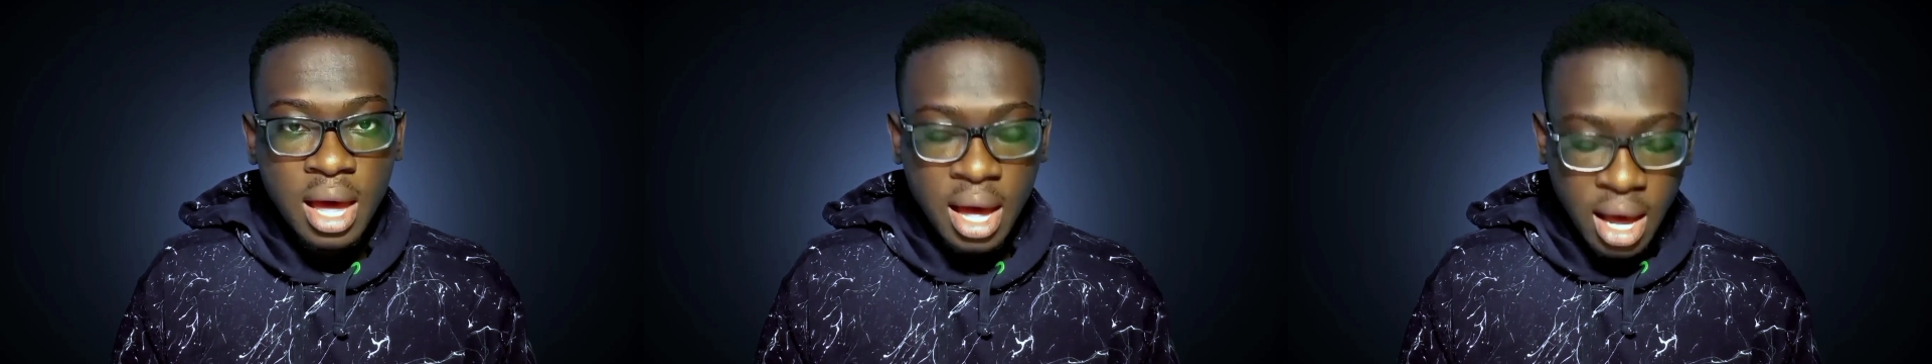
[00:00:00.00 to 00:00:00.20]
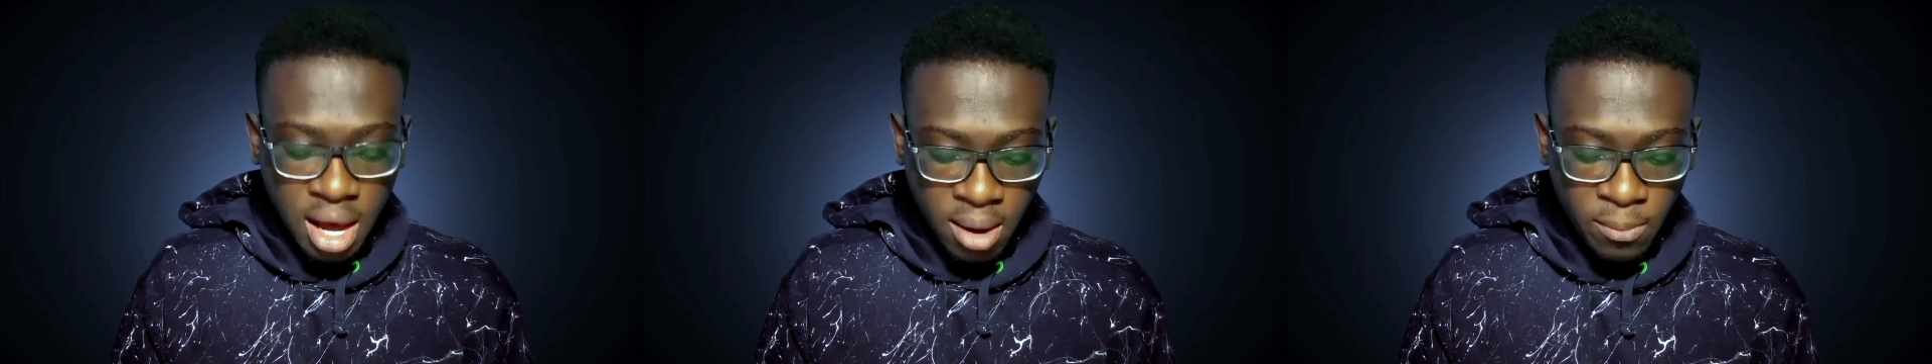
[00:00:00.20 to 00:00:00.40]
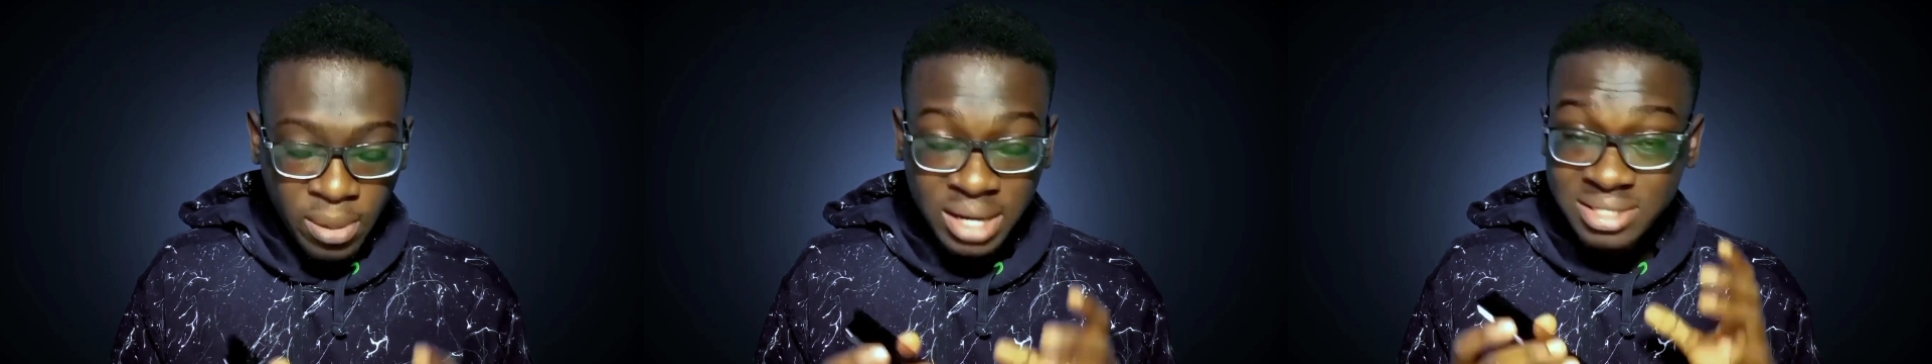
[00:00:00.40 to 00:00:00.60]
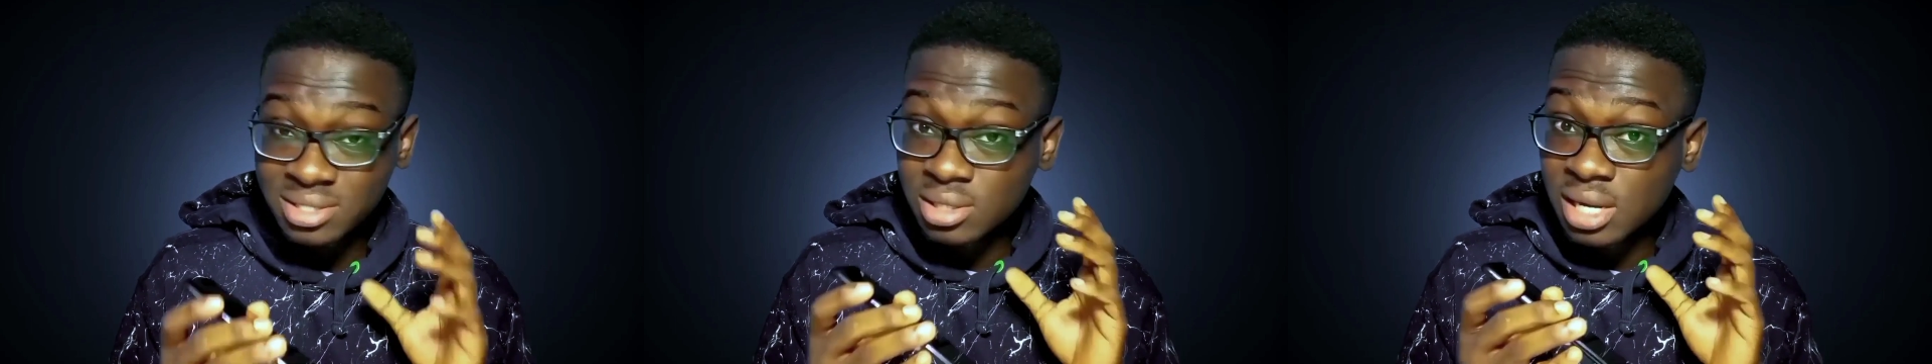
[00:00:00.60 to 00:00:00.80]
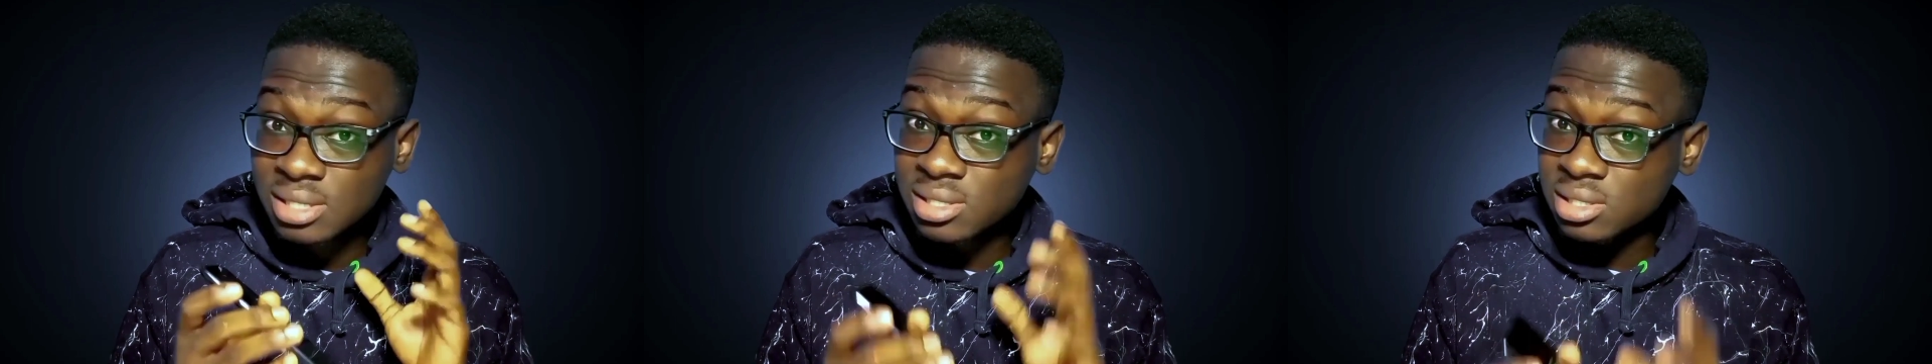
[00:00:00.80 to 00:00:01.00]
uh,
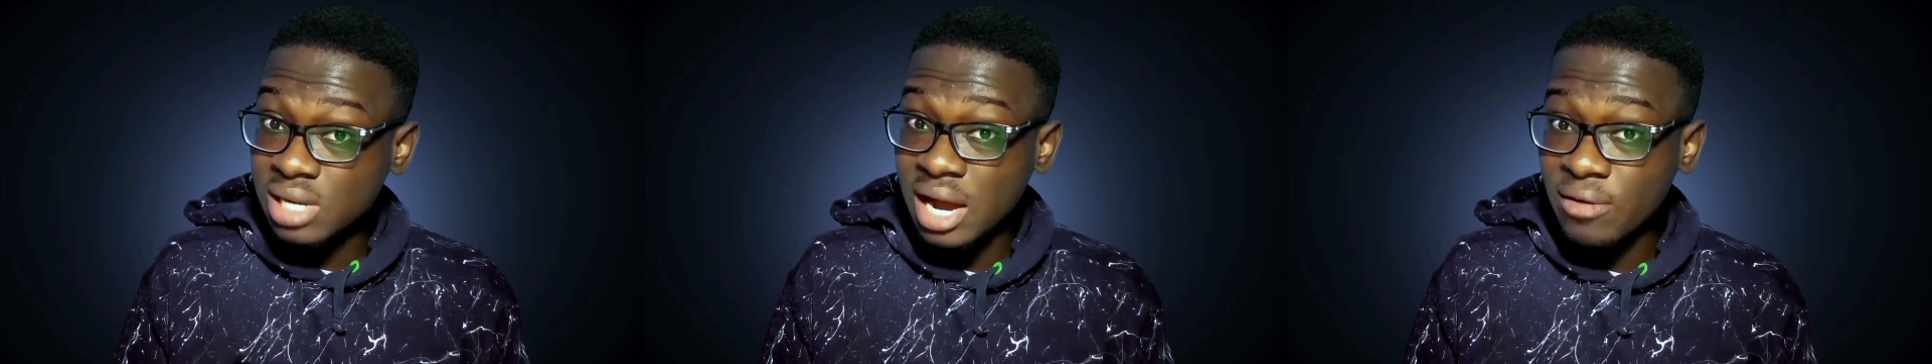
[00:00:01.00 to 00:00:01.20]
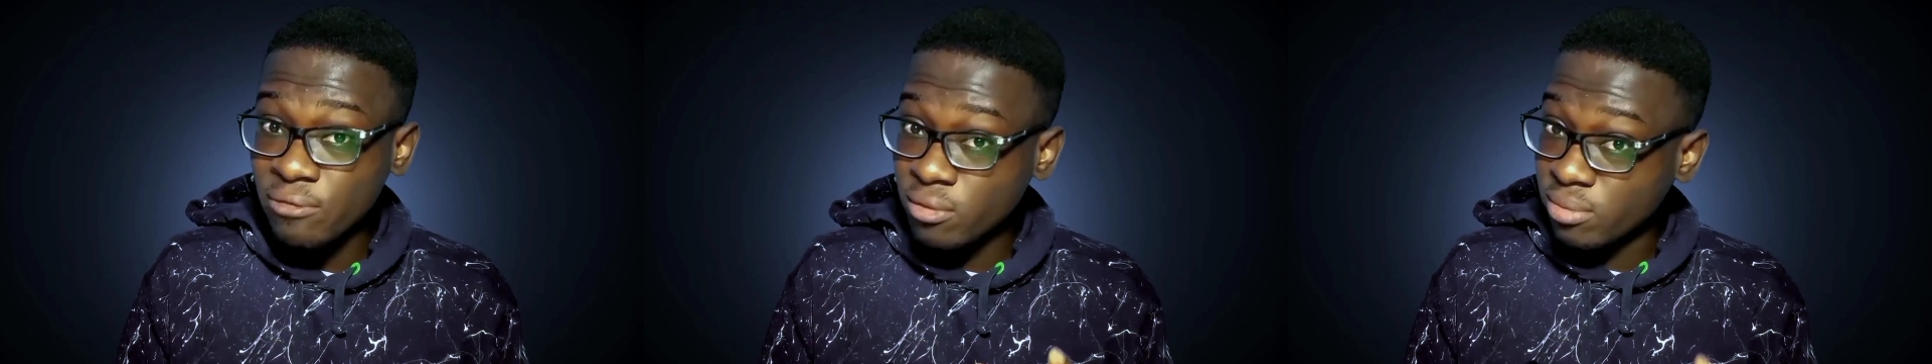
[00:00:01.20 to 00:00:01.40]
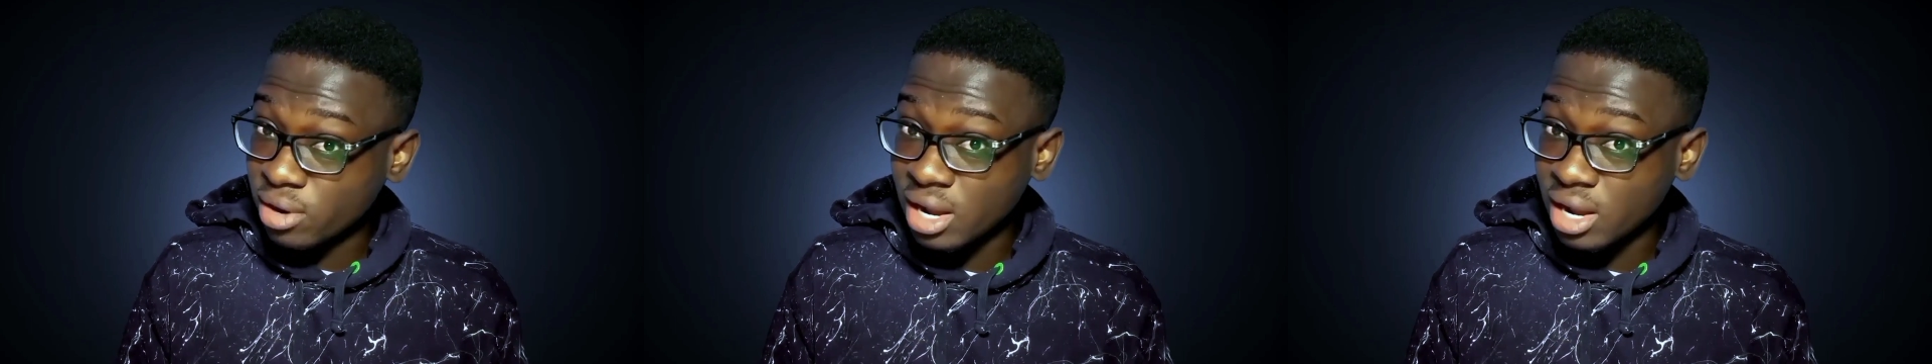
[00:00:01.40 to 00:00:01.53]
but aside from